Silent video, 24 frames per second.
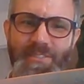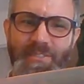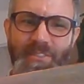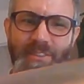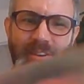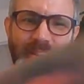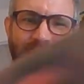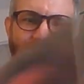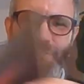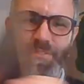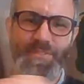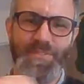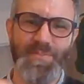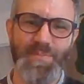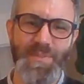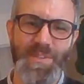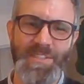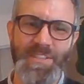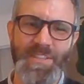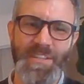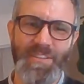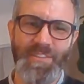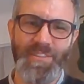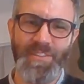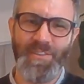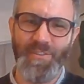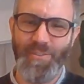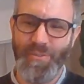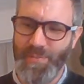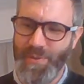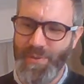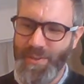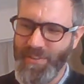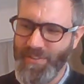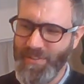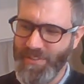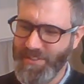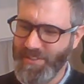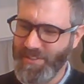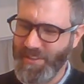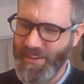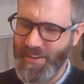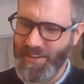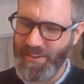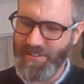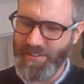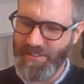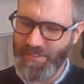I was missing the OB in this
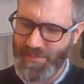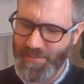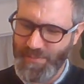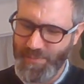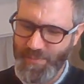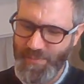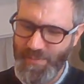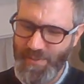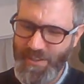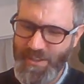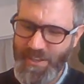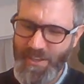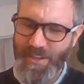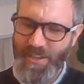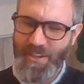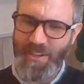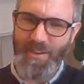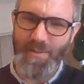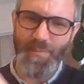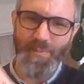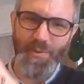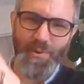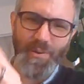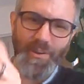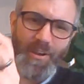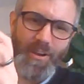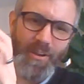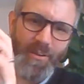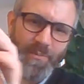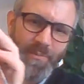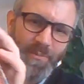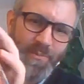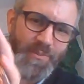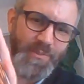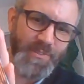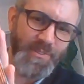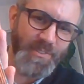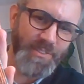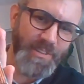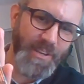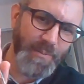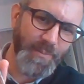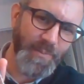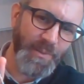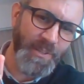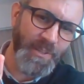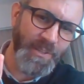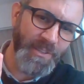case, but
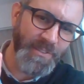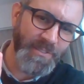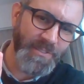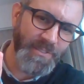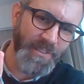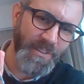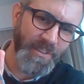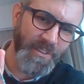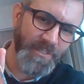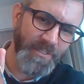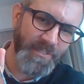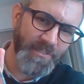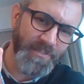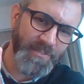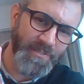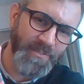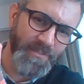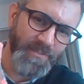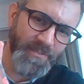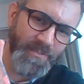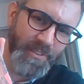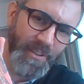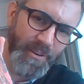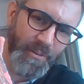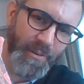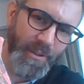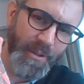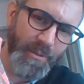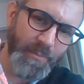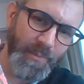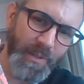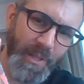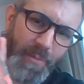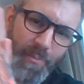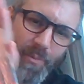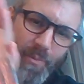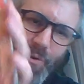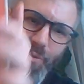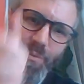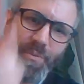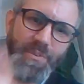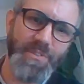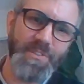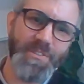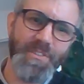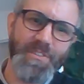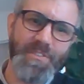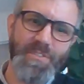Japanese Arum label,
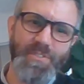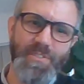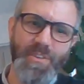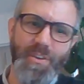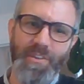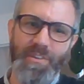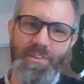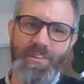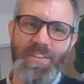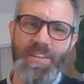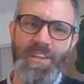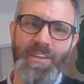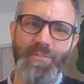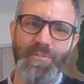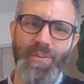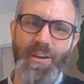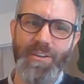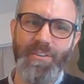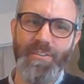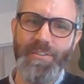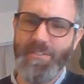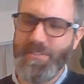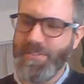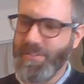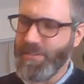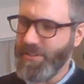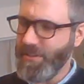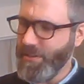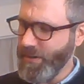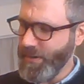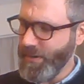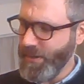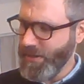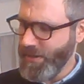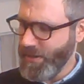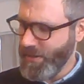which is on King Records here.